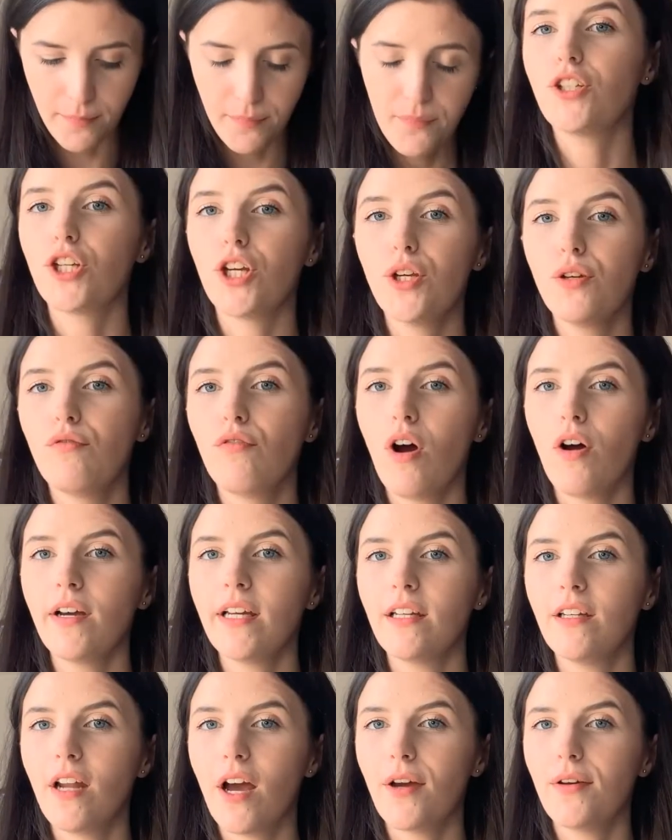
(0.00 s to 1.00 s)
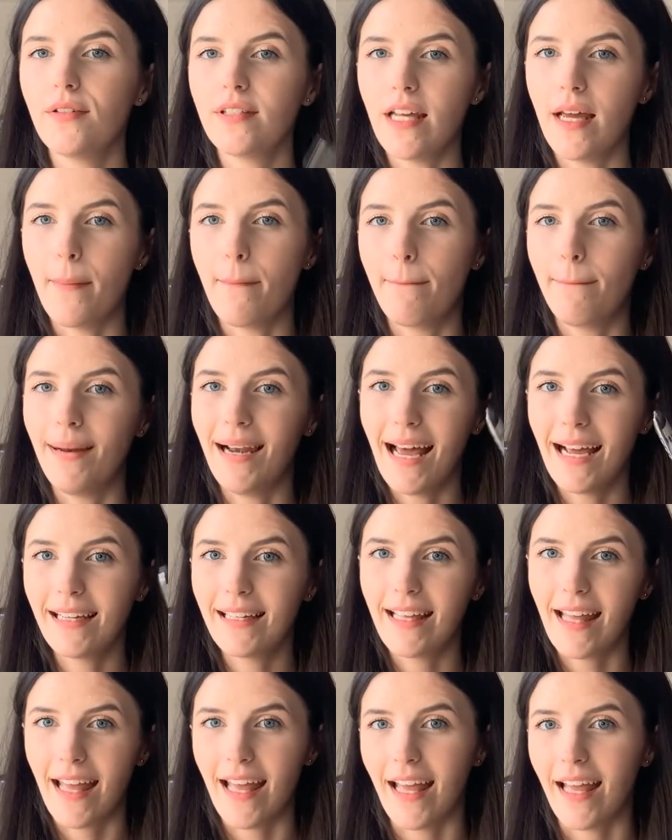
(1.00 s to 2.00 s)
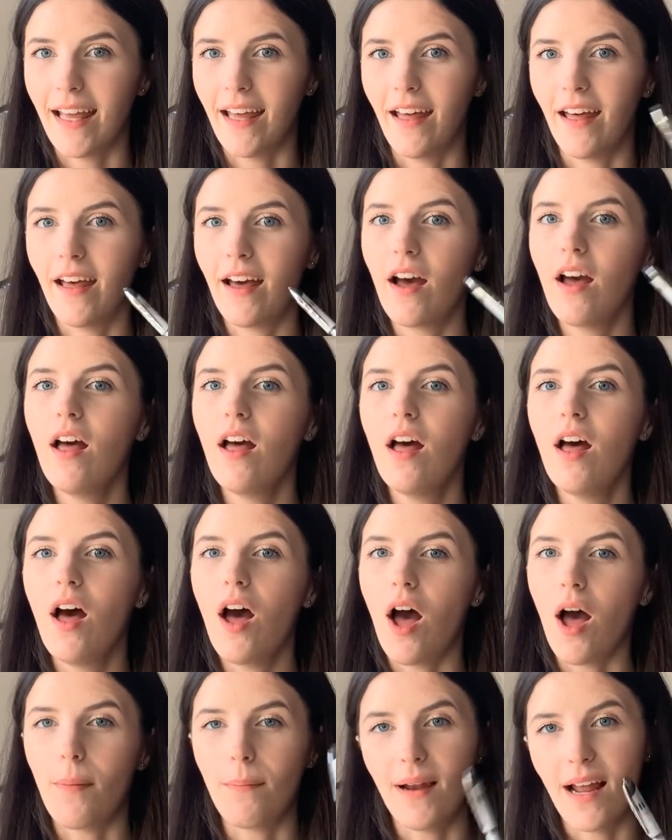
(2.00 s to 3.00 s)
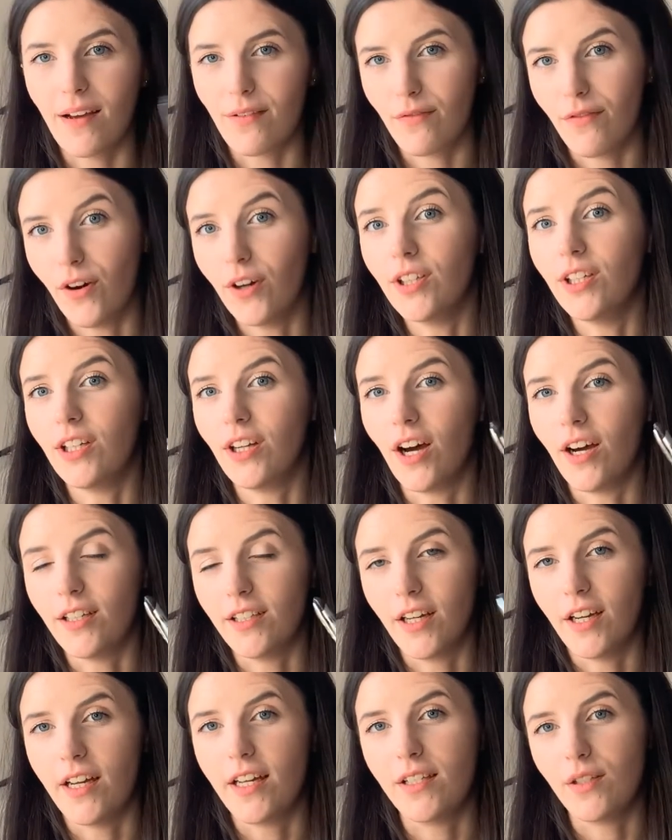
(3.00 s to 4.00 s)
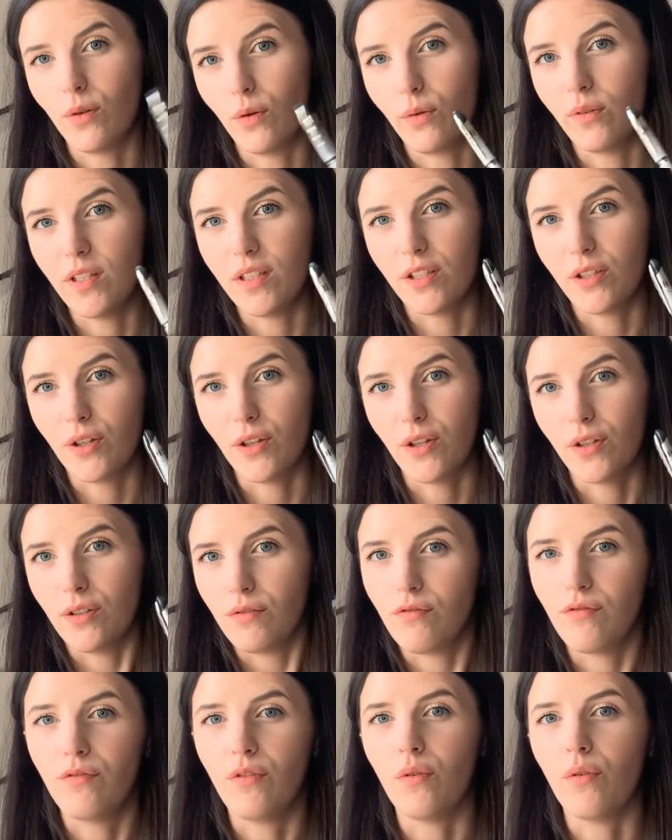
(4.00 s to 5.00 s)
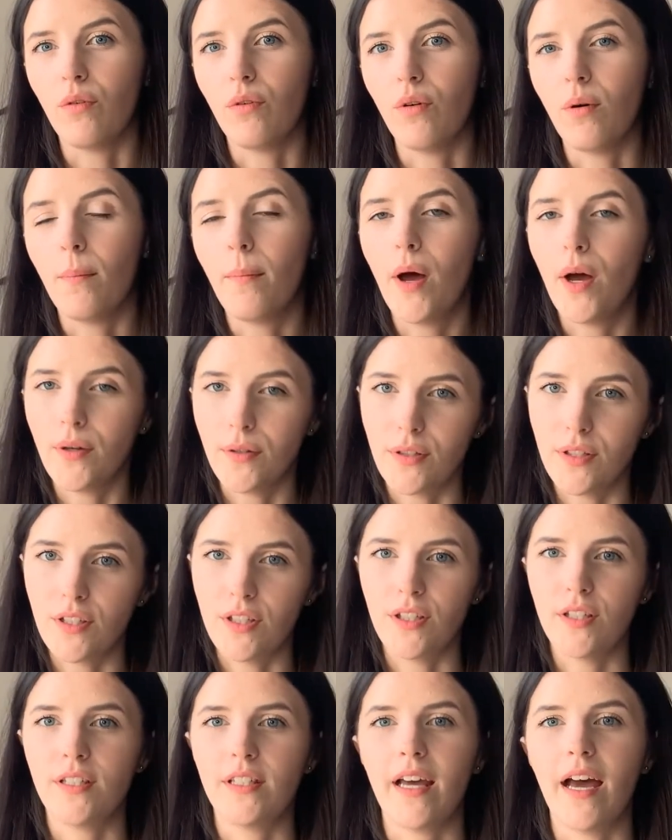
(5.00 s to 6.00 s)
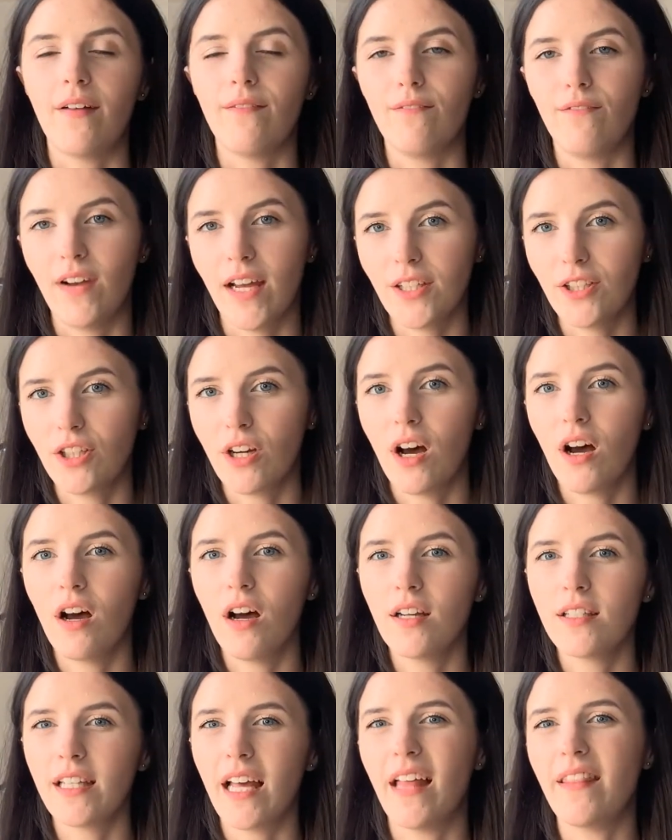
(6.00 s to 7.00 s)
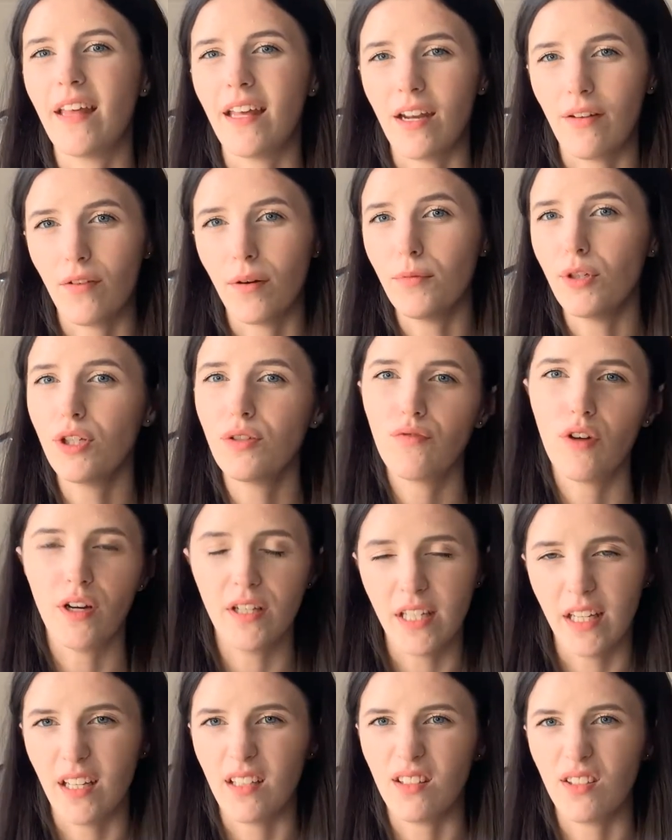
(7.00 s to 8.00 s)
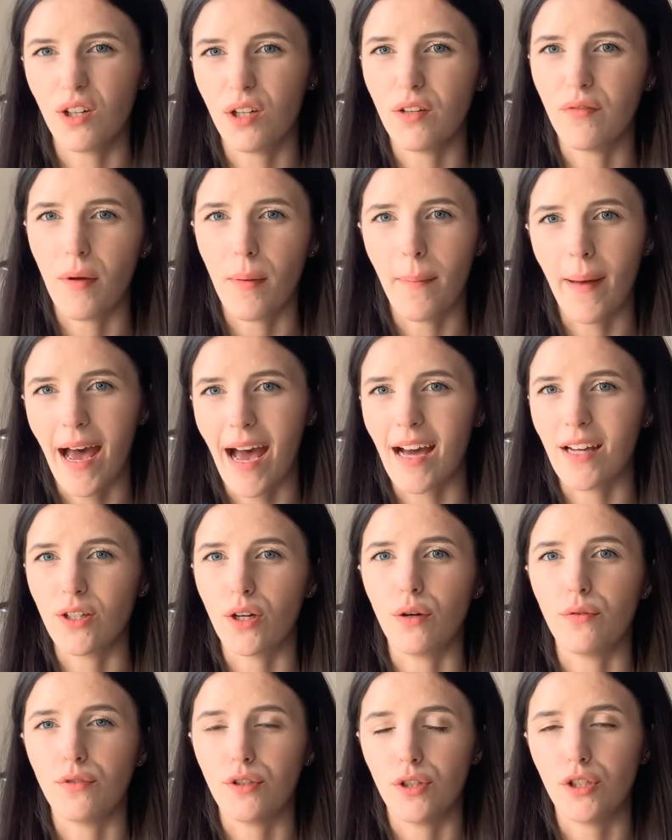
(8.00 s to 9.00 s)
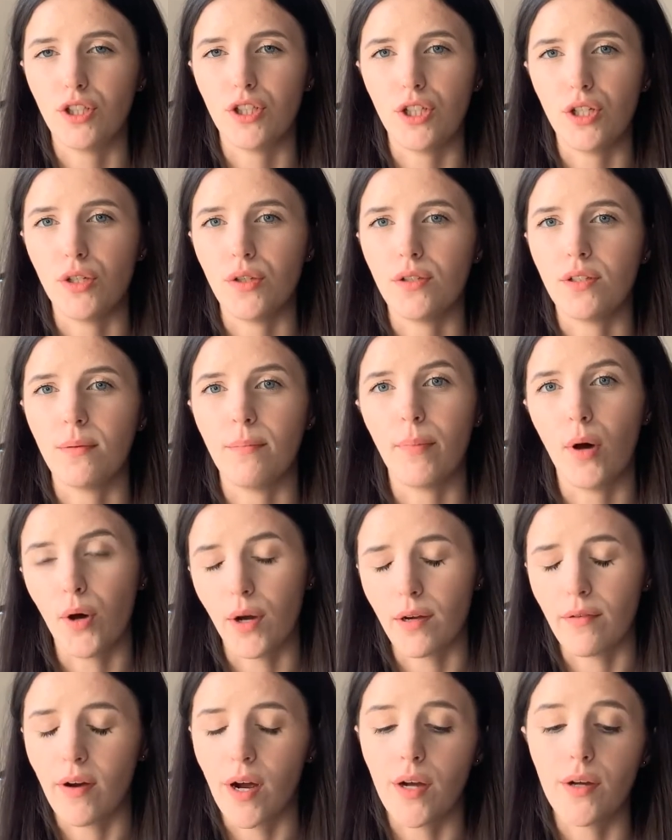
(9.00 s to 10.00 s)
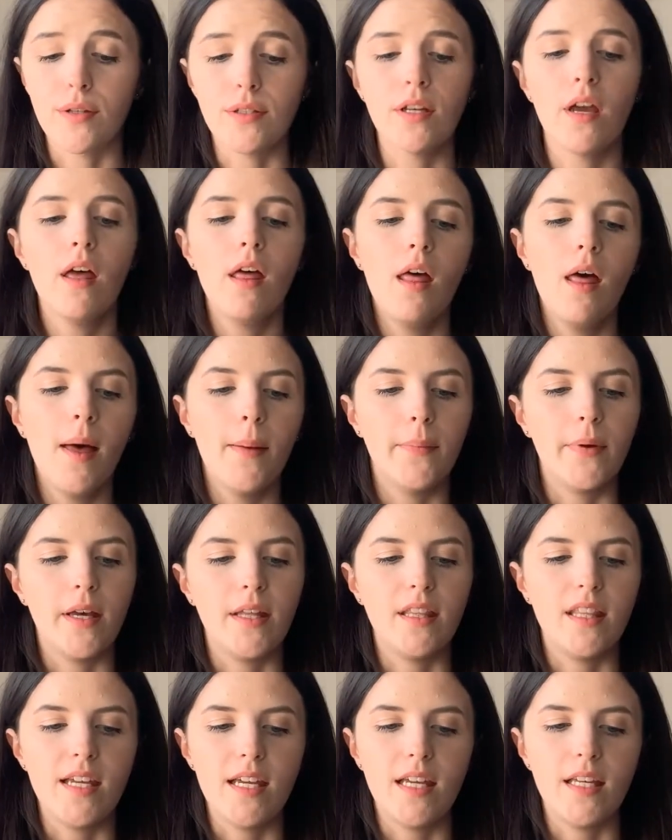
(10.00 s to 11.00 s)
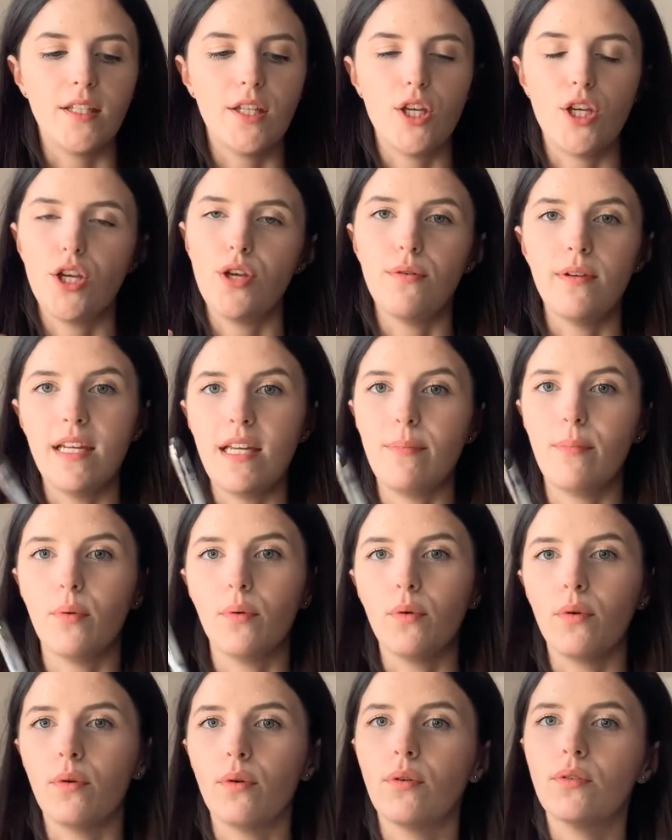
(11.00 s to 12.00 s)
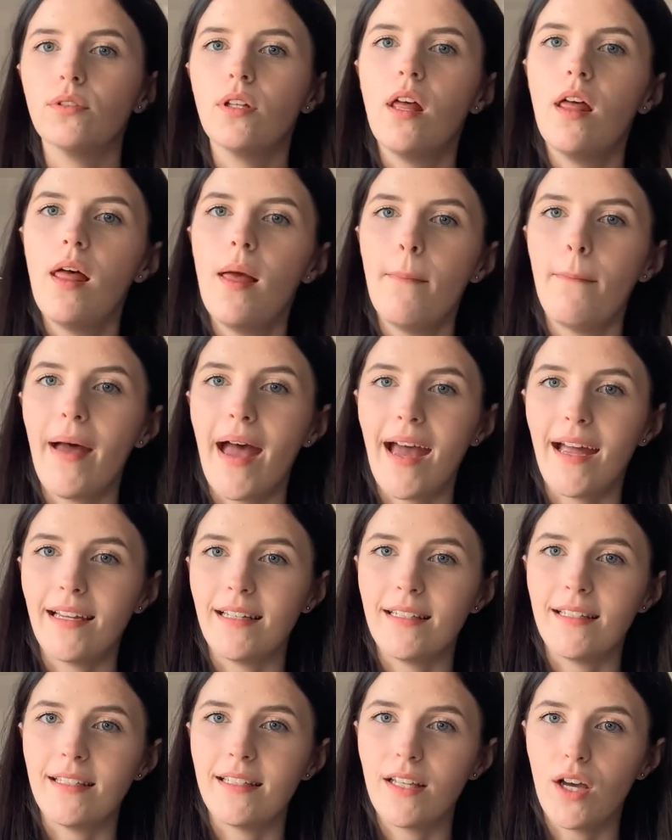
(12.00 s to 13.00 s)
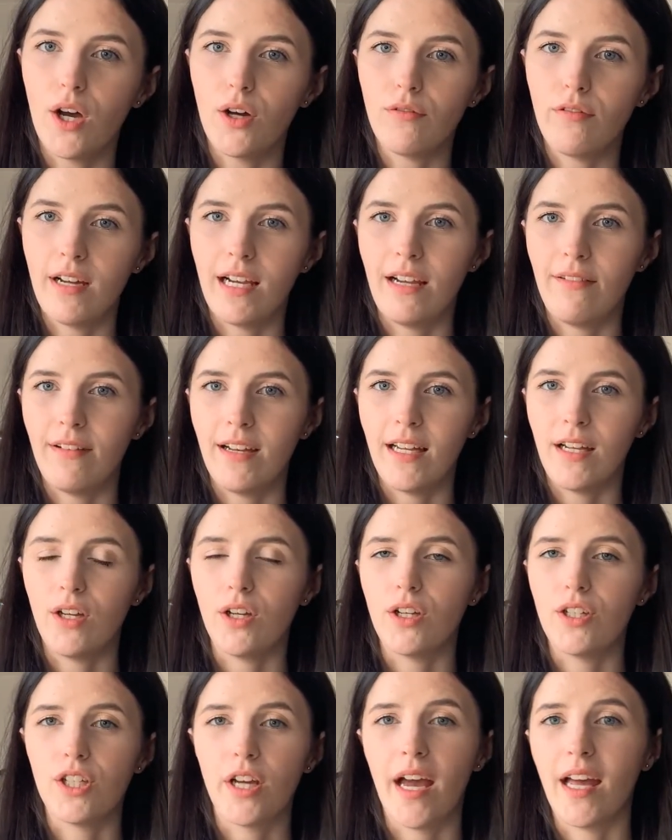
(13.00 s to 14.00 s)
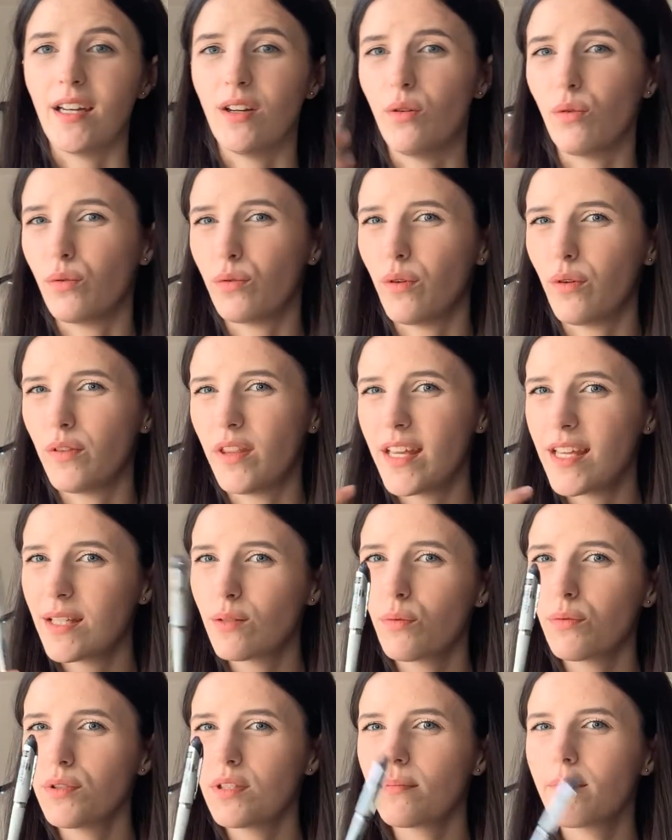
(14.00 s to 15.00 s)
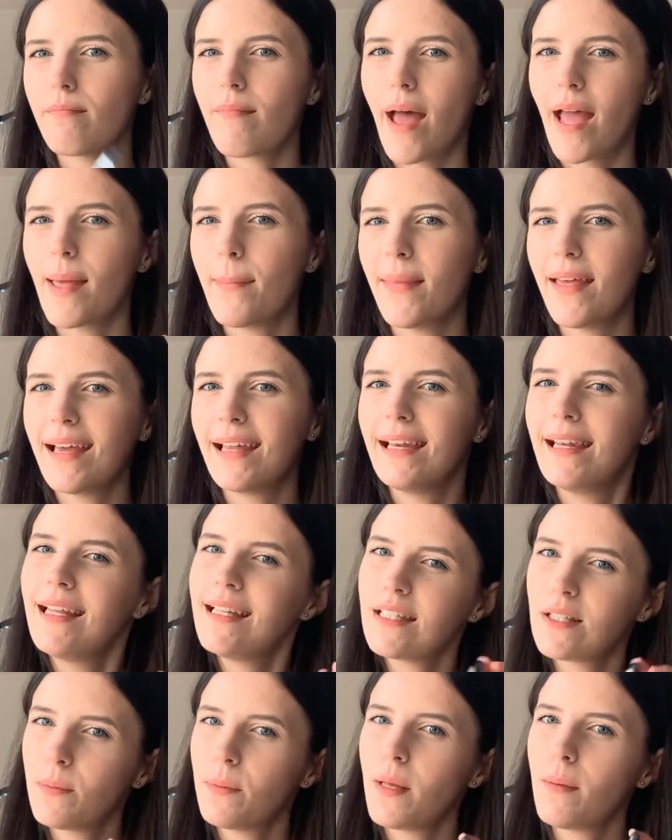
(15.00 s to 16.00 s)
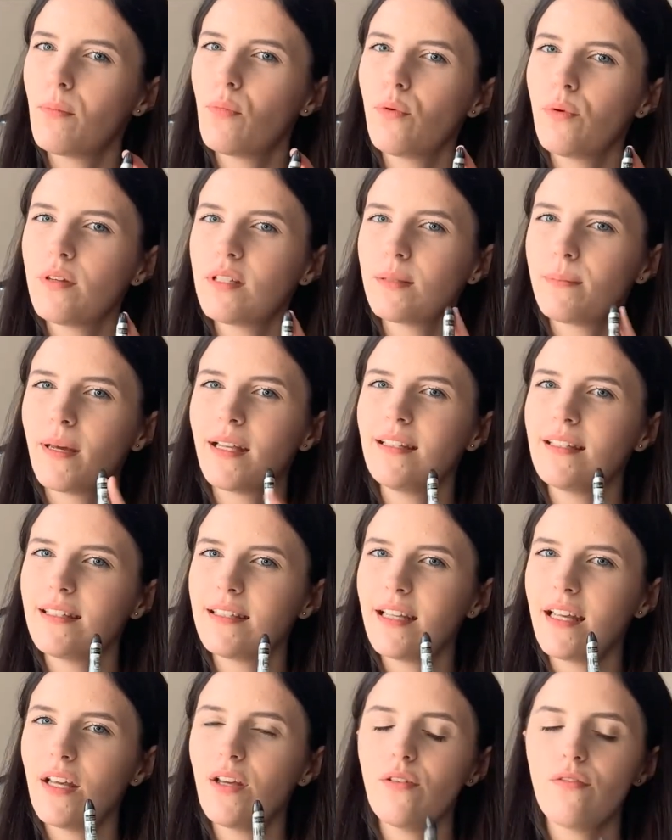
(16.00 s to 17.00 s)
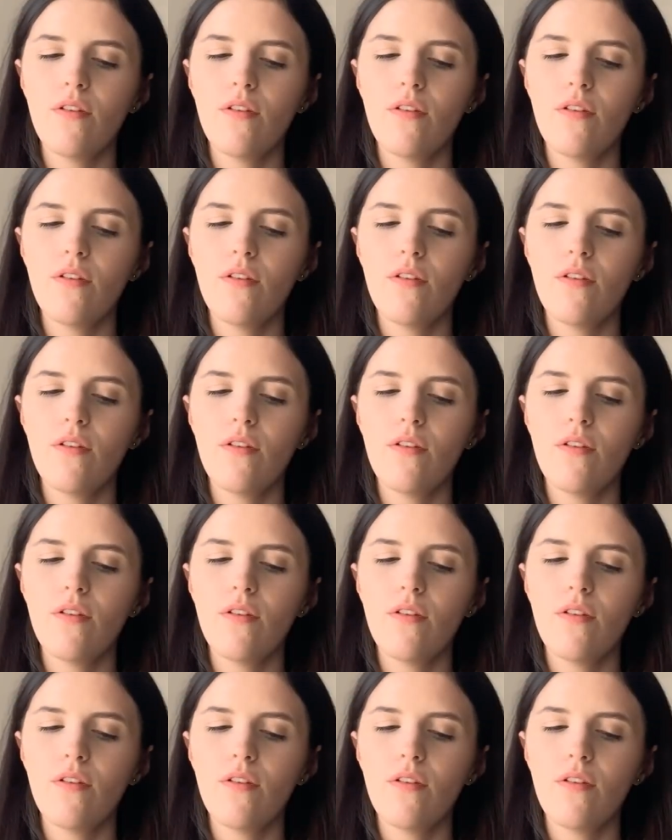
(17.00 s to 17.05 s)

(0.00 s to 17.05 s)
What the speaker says: To write notes in black ink, a black vinyl liner is always good for posters and flashcards. And then if I'm just writing inside of a pad, I'll just use biros. But these Uniball pens are really good. And these ones may be a little bit more expensive,